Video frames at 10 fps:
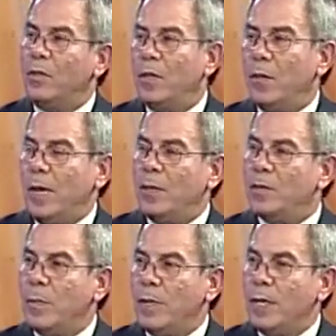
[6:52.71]
in a matter of
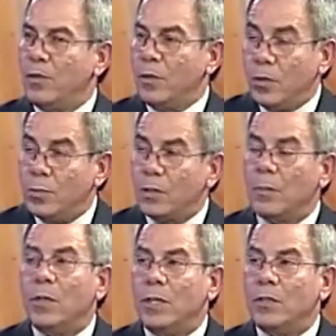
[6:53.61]
speaking, to
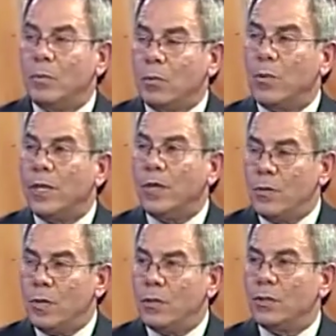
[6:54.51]
some of these employee
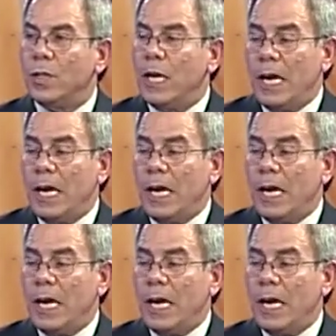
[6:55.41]
unions,